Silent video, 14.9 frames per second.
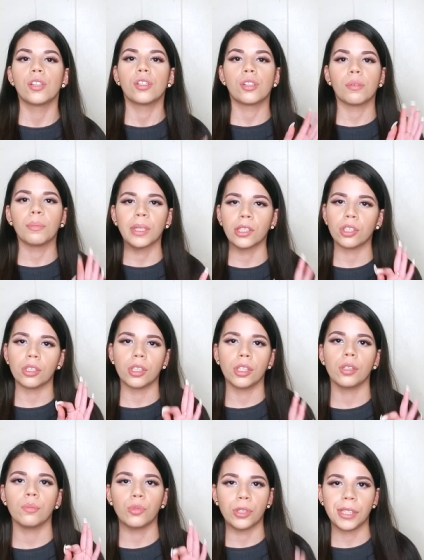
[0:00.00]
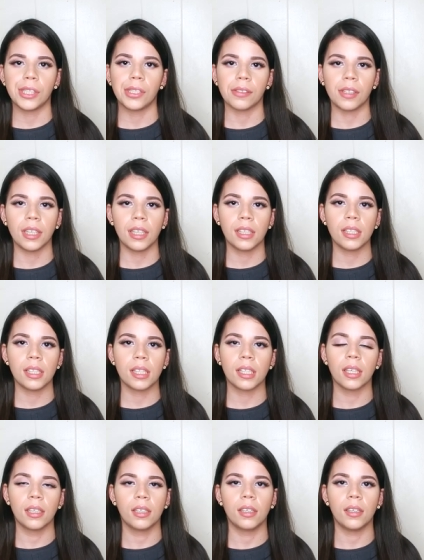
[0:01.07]
So make sure you moisturize
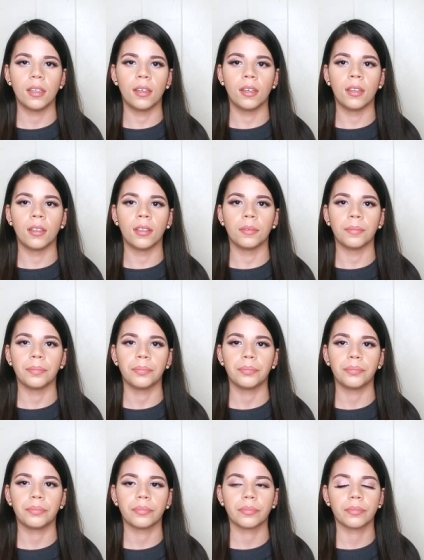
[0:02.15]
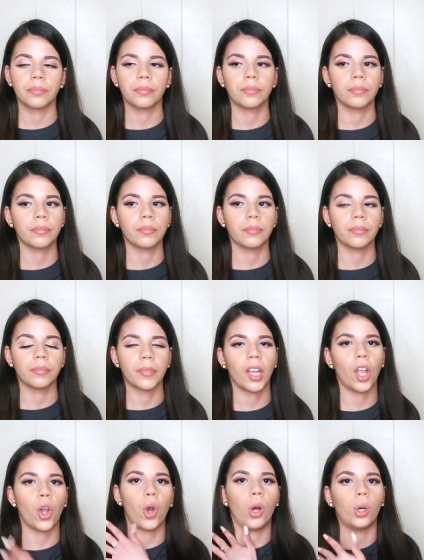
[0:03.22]
um,
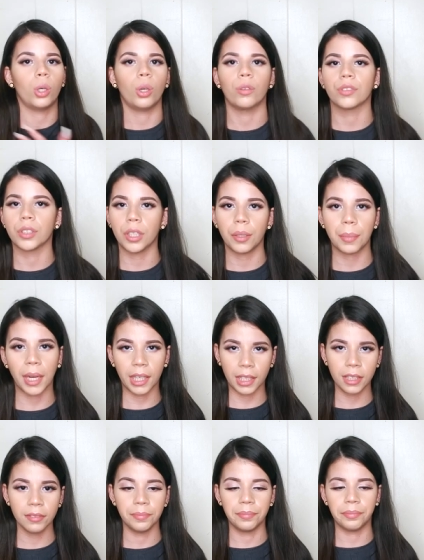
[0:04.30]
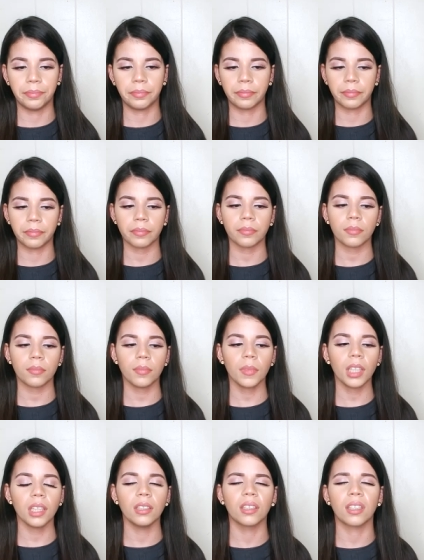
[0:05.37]
all over your body
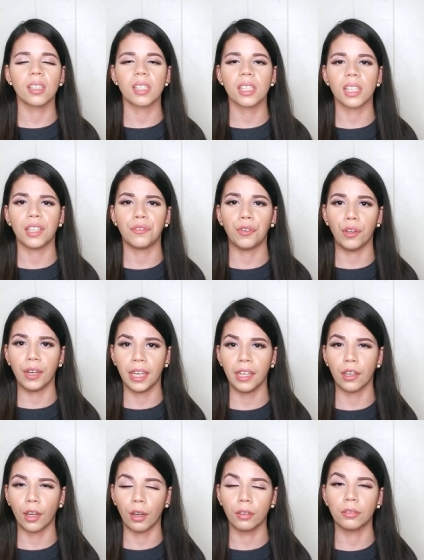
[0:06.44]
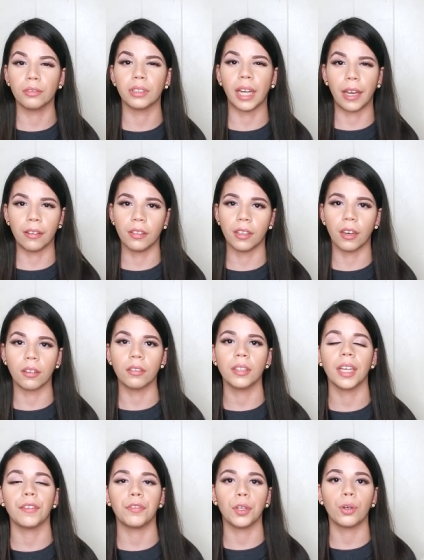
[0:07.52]
because if you didn't know now you know
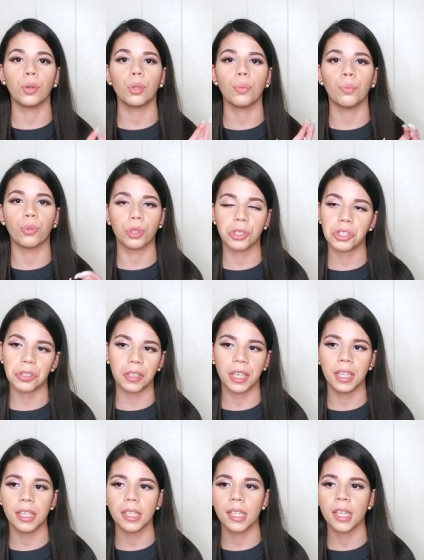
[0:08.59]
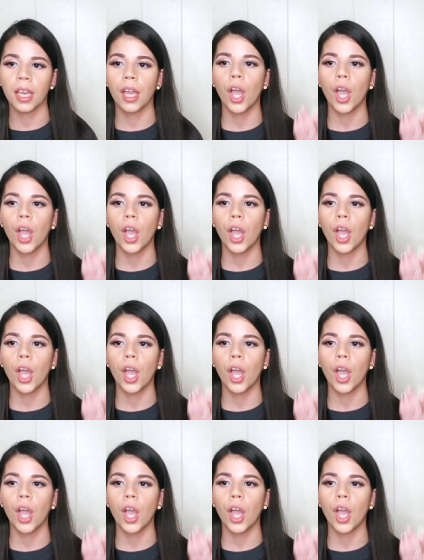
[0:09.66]
if you don't moisturize